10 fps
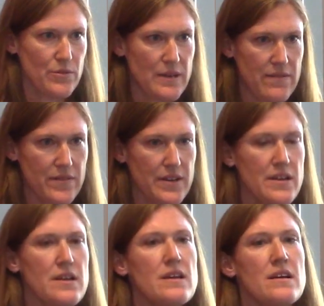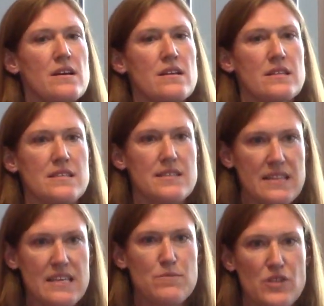whatever. These
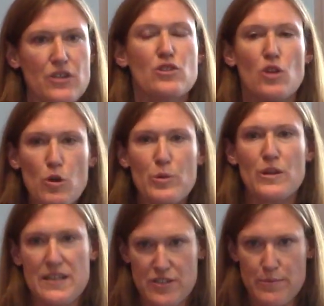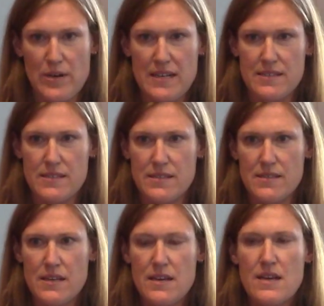schemes are global
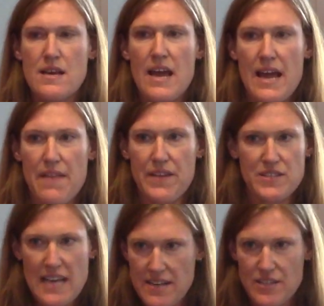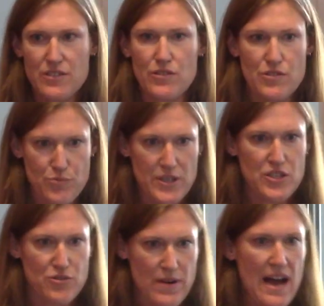enterprises, and their tentacles
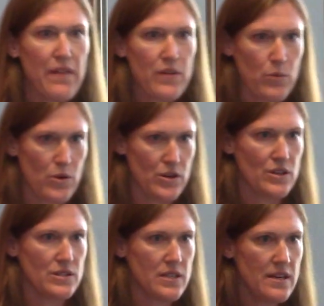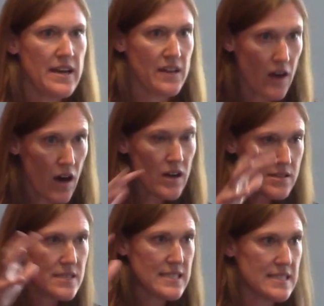reach around the world and
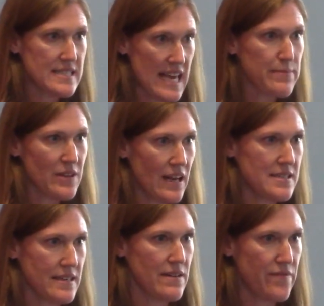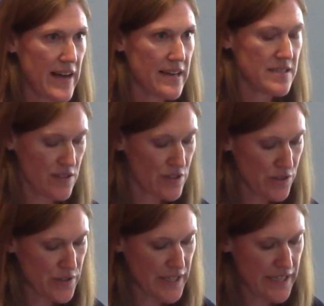cause destabilizing effects,
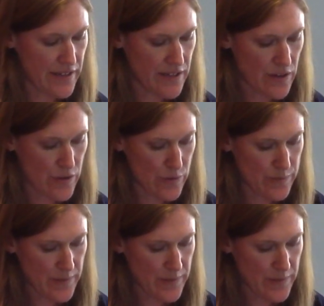including here at home.